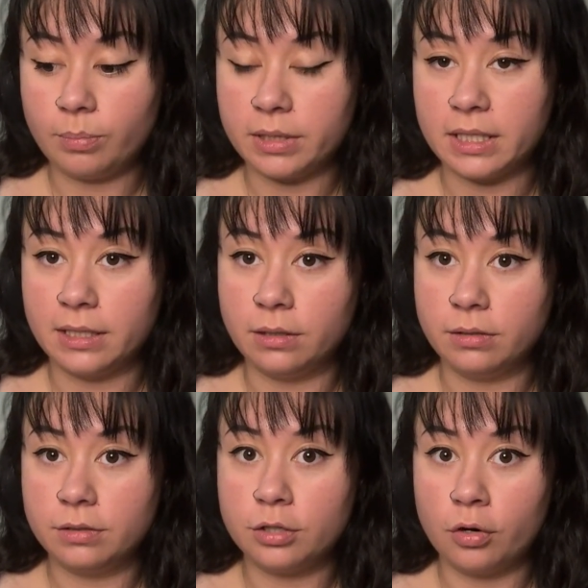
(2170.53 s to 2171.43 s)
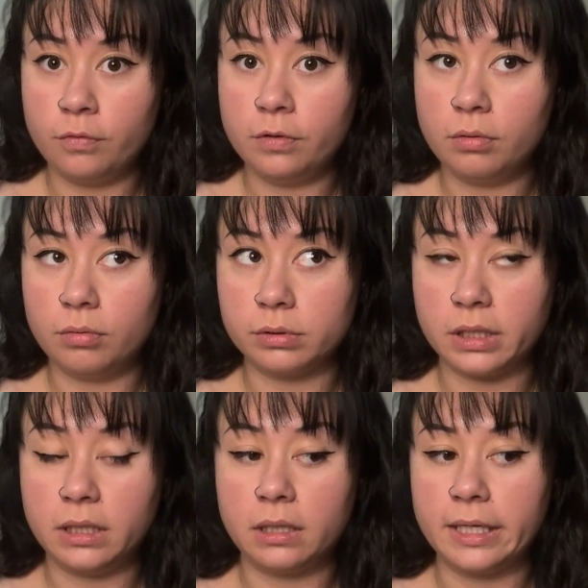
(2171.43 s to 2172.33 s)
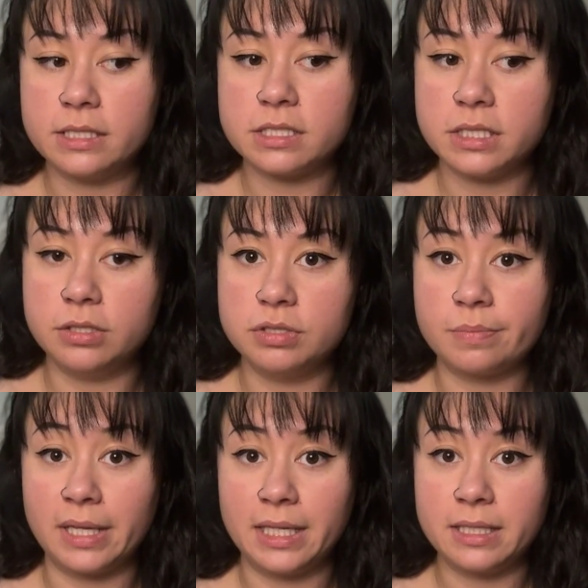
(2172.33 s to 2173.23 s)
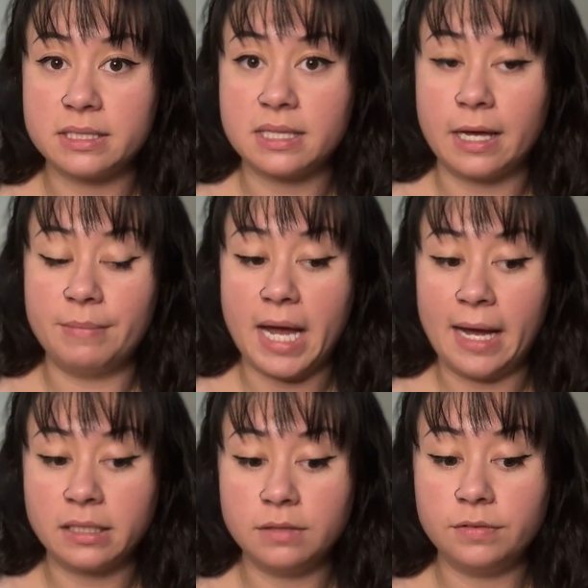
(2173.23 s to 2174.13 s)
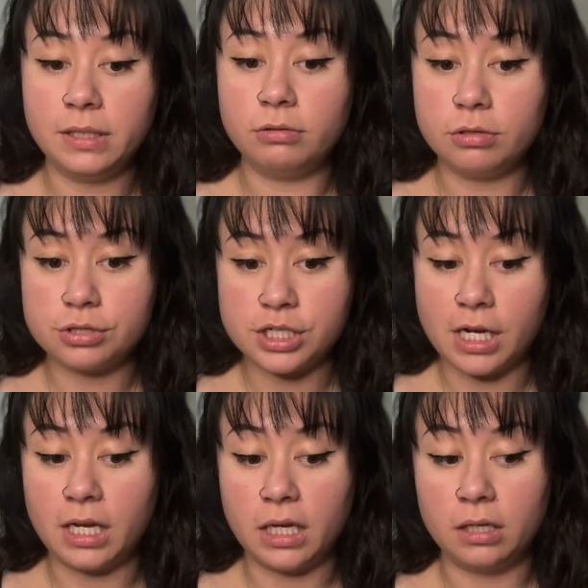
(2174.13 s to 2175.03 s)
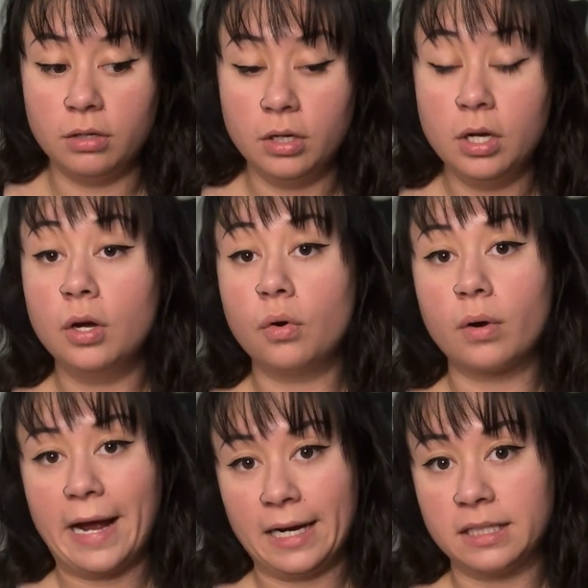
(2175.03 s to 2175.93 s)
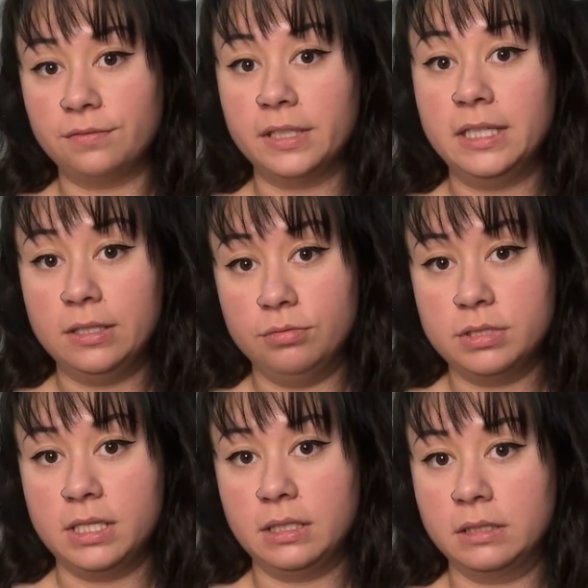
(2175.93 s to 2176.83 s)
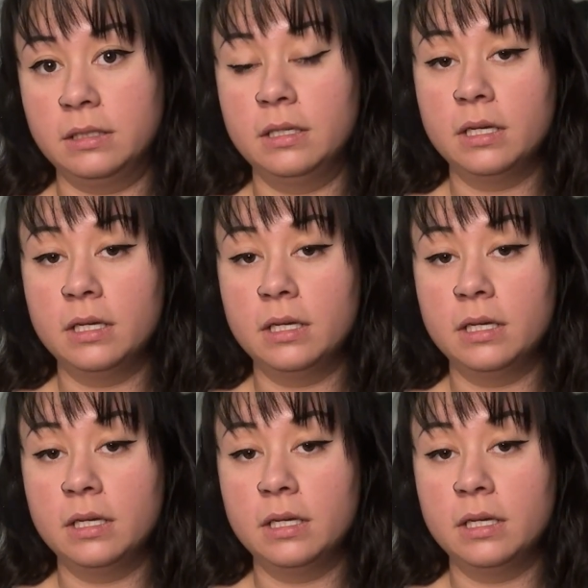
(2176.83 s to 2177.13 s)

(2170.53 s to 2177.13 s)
but then Tofu only likes to use blankets that I'm actively crocheting or actively using.